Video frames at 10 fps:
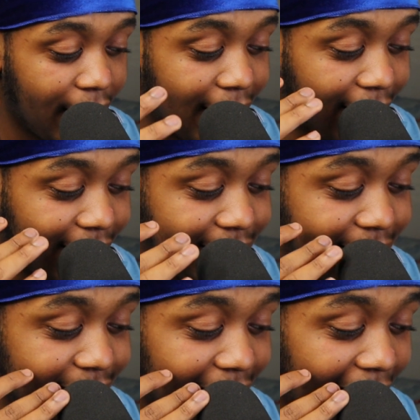Now, this
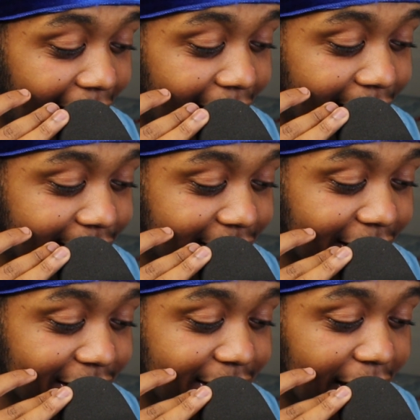is not
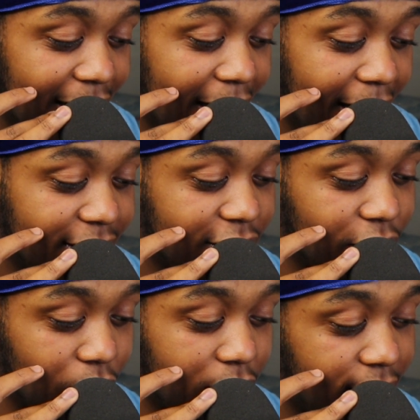just
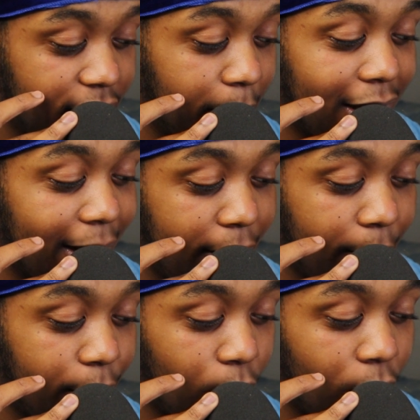exclusive to black
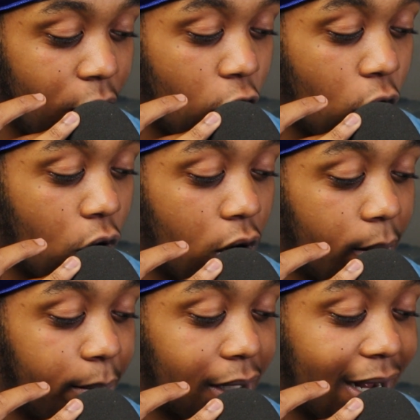people or
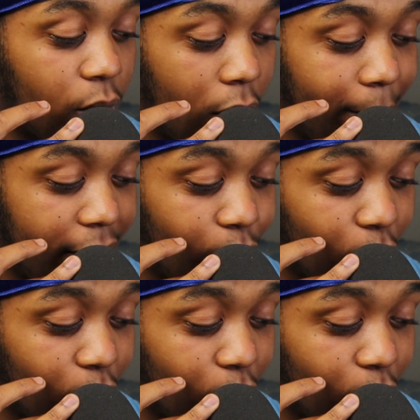black women,